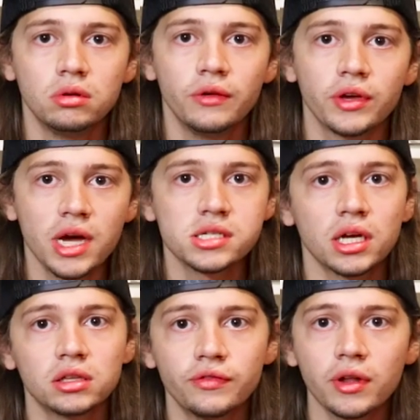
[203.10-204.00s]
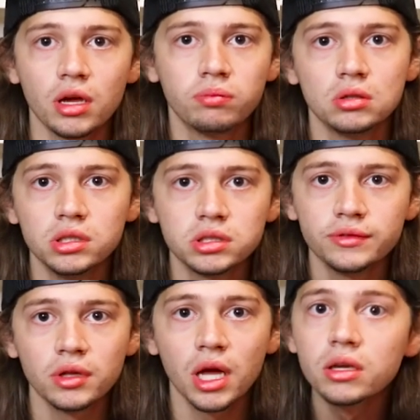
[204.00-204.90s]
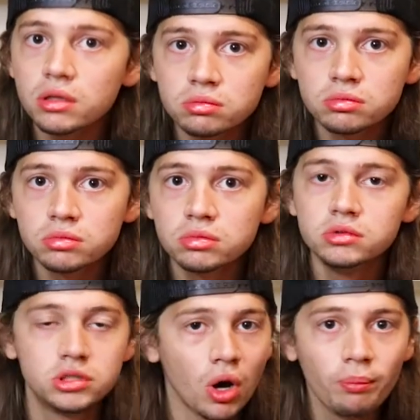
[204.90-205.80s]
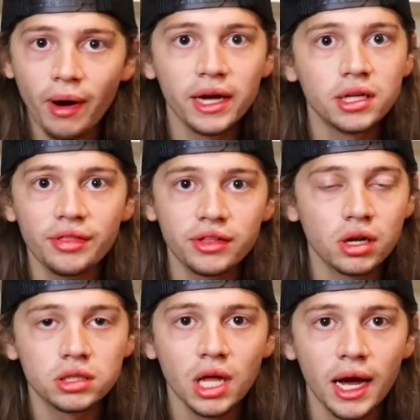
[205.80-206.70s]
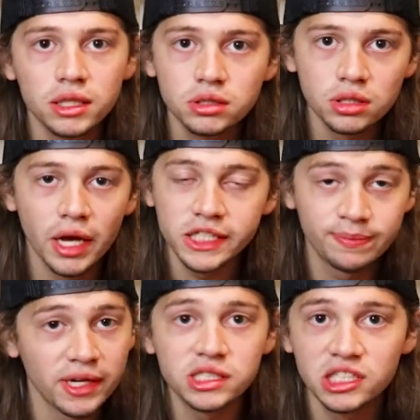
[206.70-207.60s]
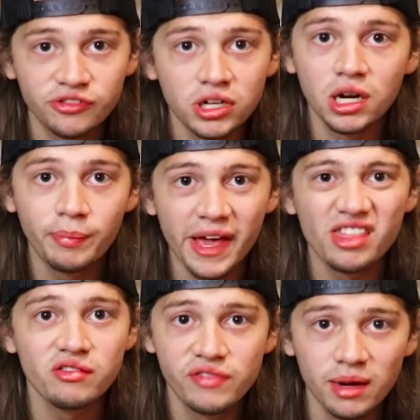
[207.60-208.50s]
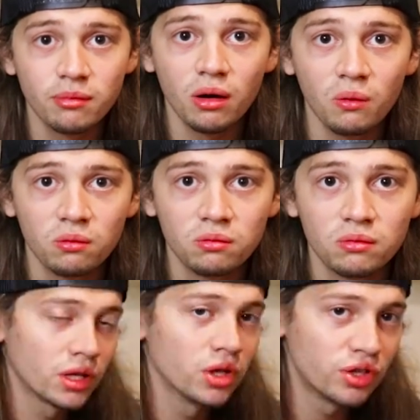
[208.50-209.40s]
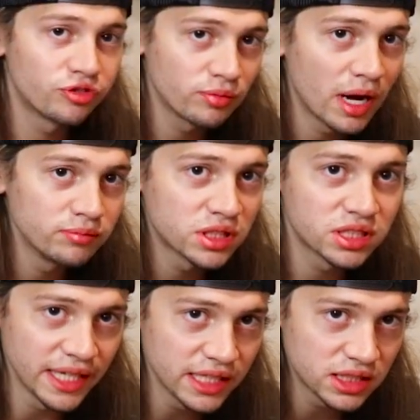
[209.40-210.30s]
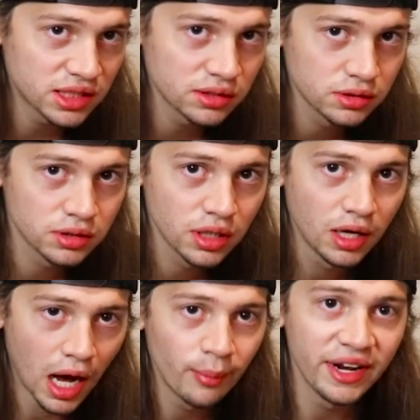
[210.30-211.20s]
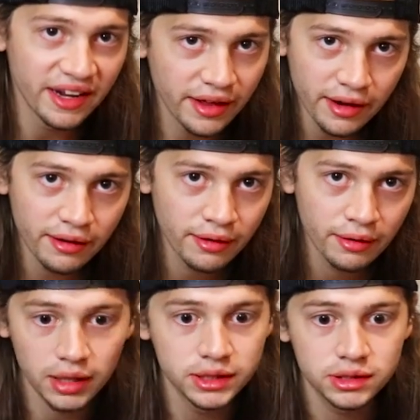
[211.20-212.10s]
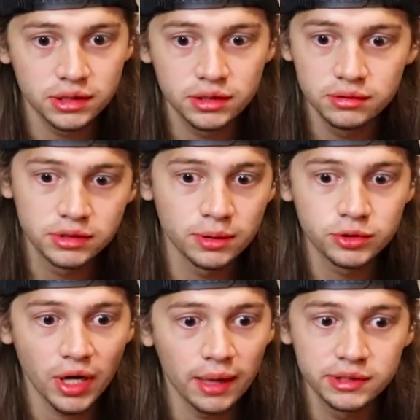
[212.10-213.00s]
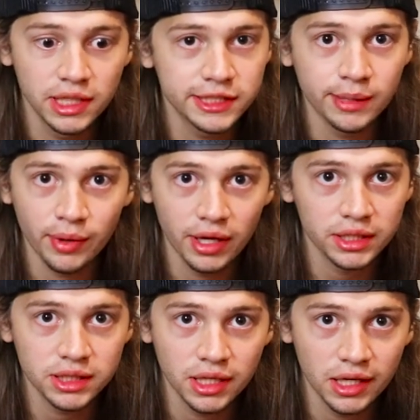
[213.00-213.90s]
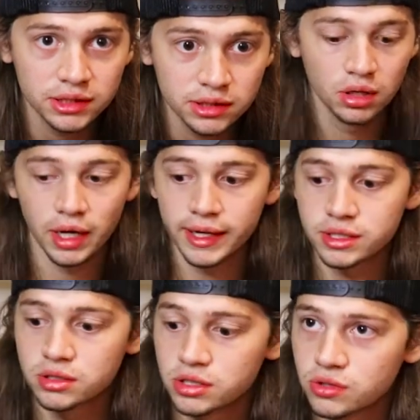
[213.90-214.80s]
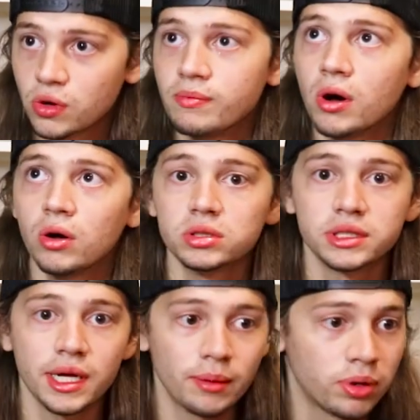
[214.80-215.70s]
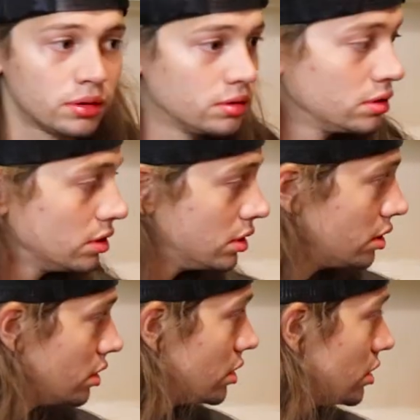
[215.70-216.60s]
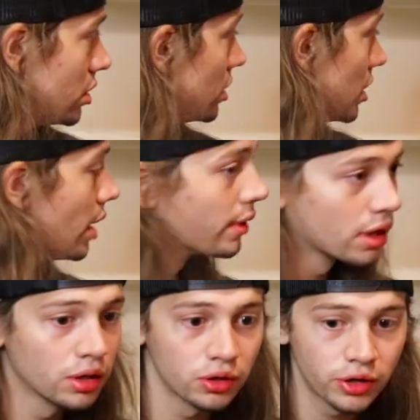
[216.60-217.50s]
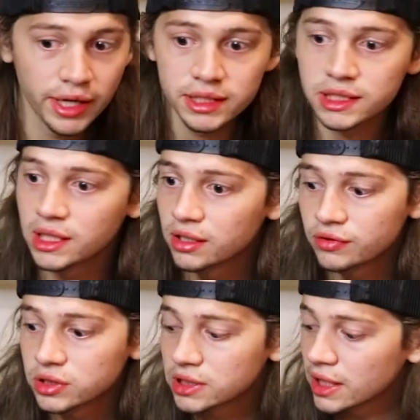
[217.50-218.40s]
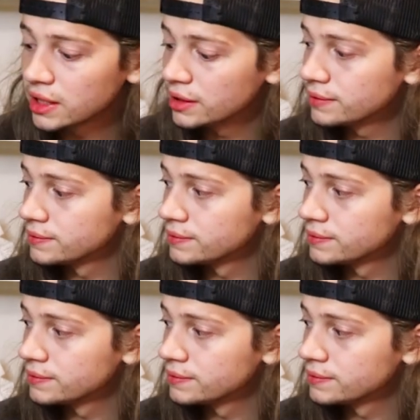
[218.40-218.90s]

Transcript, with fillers: If you guys like the video, please leave a like. Don't buy nothing online, especially if you're gonna pay through Venmo. Learn from my mistakes. I'm an idiot. At least subscribe to YesEpicYes, I guess. I just destroyed my whole setup. I went a little crazy there for a second.